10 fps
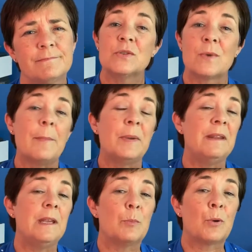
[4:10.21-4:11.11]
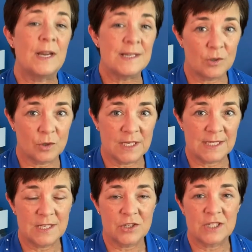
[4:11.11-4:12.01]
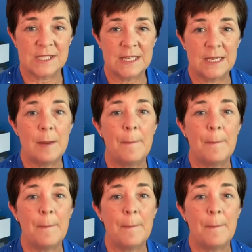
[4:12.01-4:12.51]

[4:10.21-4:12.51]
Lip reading: Dropping the appraisal contingency,